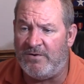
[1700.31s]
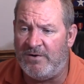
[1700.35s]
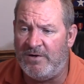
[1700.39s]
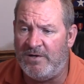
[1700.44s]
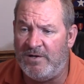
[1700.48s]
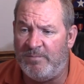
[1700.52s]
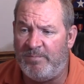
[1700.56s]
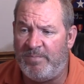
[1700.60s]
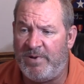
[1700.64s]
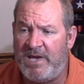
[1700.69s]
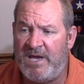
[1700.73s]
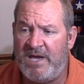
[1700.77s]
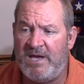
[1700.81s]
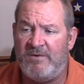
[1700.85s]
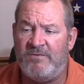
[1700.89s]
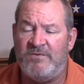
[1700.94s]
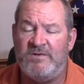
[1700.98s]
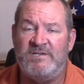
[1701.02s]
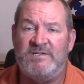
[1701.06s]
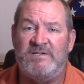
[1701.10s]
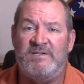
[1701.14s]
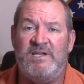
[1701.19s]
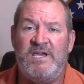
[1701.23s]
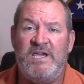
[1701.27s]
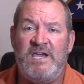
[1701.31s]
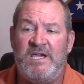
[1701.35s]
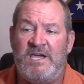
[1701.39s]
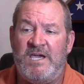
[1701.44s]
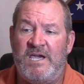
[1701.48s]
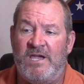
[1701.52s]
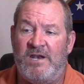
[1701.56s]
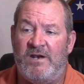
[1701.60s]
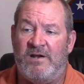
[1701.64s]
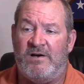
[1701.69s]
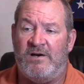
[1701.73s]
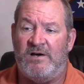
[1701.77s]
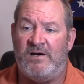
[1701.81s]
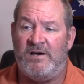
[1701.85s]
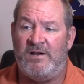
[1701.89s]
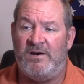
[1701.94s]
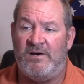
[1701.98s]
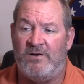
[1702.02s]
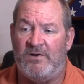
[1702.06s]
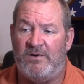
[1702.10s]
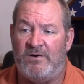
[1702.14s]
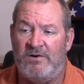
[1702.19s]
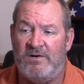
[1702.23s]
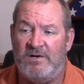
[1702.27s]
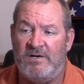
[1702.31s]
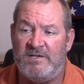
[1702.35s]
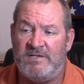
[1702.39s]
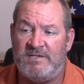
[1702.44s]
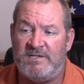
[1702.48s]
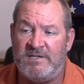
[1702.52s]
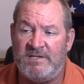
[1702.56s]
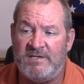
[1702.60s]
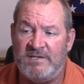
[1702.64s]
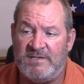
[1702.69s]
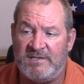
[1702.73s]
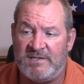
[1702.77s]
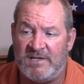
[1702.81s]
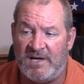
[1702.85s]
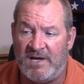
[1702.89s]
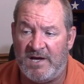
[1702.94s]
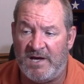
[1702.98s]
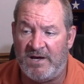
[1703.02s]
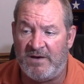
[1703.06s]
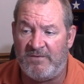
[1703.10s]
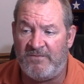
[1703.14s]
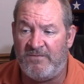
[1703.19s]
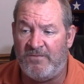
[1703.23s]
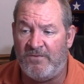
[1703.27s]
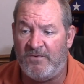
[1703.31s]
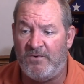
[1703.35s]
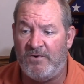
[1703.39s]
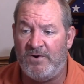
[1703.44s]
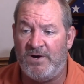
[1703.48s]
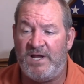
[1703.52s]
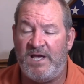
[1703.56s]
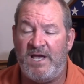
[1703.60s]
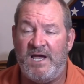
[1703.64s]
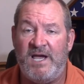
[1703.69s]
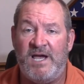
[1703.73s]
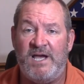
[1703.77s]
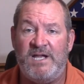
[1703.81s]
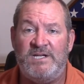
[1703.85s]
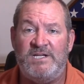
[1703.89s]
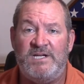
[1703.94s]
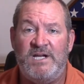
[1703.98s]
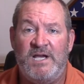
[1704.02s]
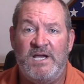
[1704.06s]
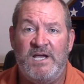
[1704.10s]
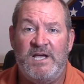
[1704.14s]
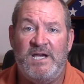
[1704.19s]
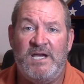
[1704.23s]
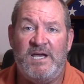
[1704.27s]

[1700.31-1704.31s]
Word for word: oil pan was leaking on Lawrence's uh, Ford Edge,